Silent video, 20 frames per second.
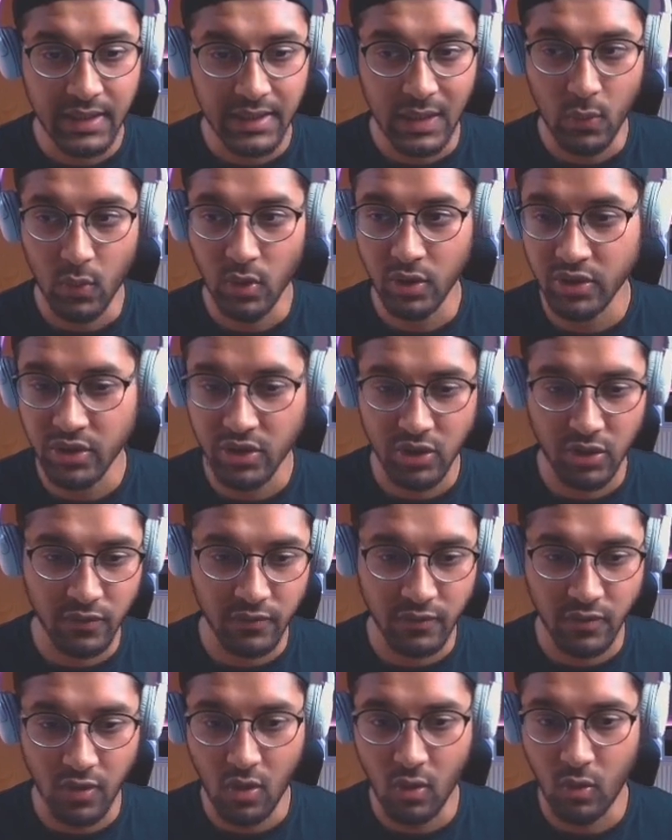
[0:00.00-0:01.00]
Now, once
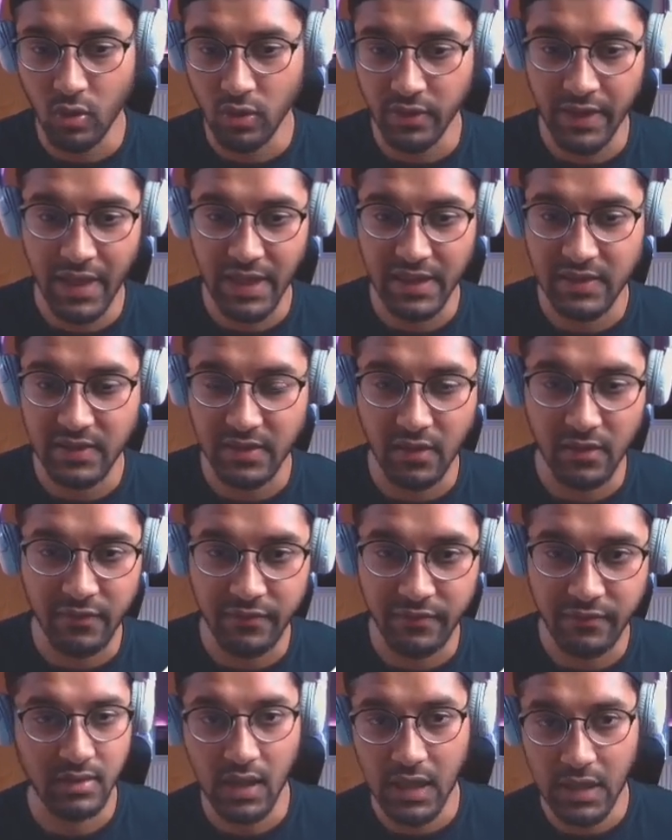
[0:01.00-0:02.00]
you've got all of that
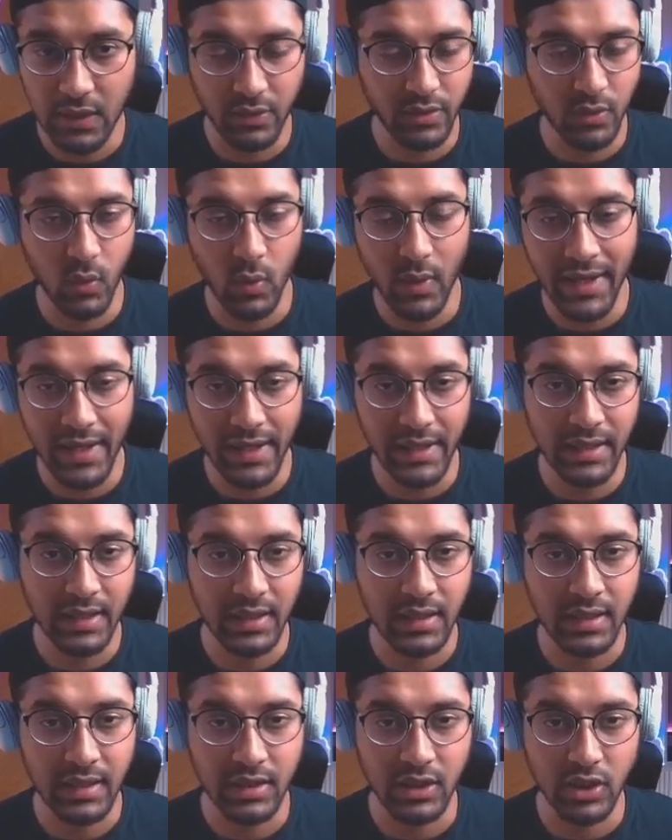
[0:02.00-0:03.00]
stuff out of the way,
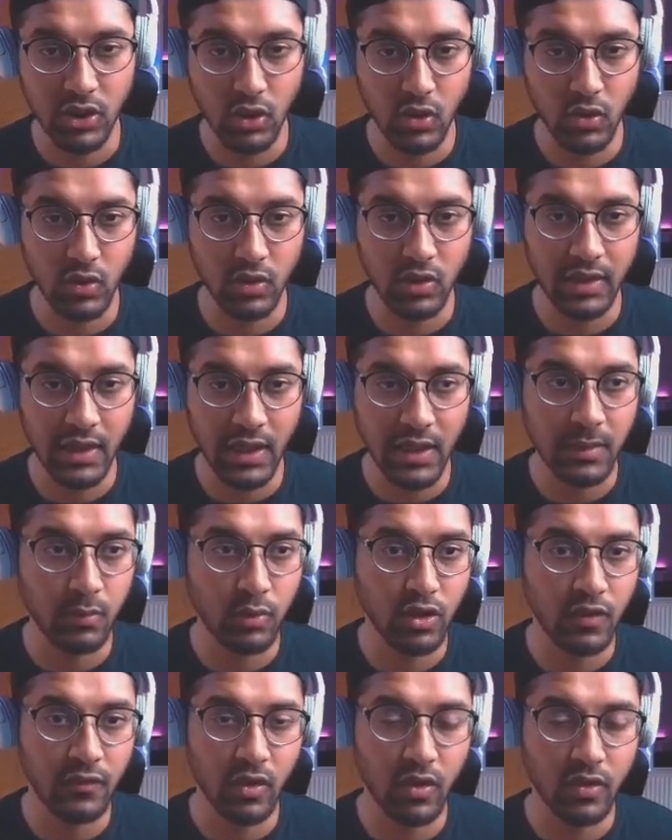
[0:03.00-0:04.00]
you then
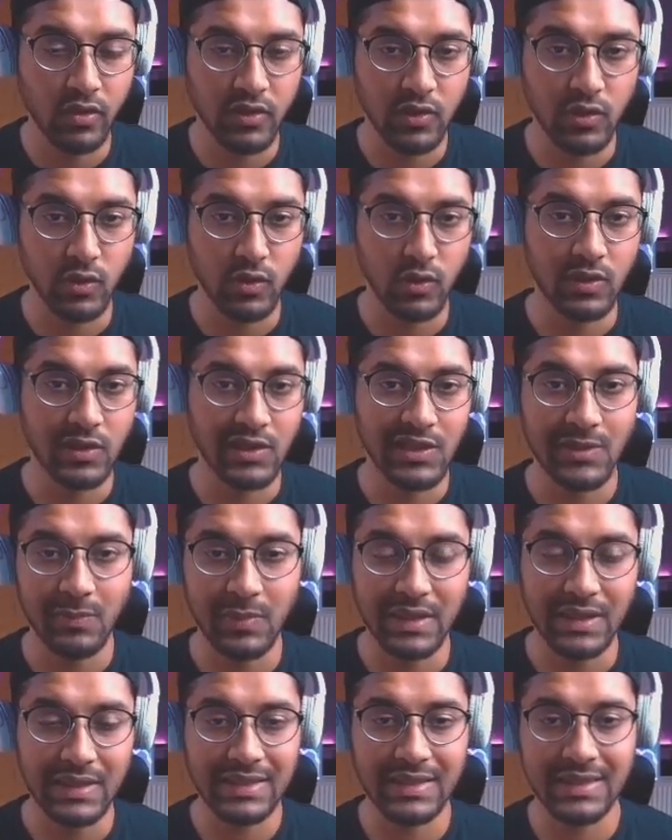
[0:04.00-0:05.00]
move on to the
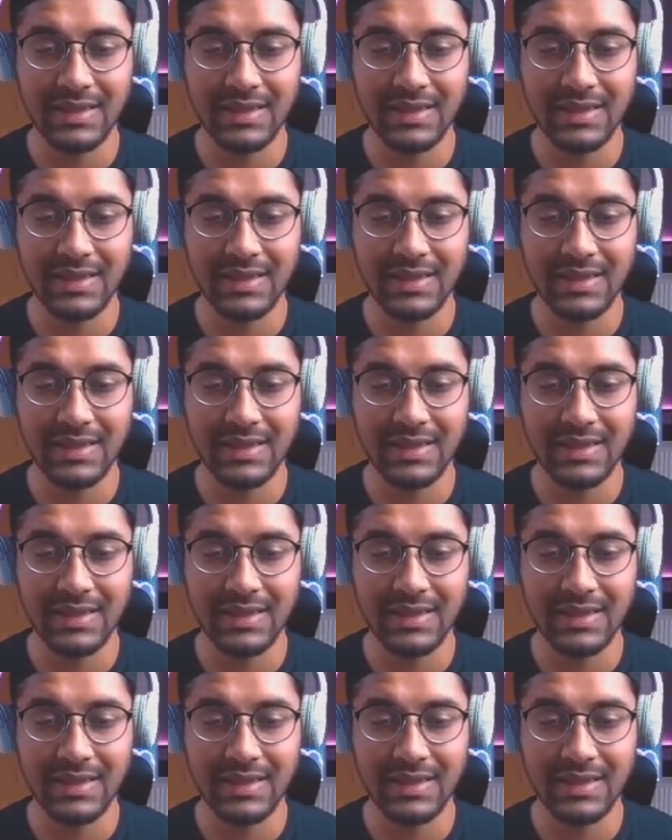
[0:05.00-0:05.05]
speech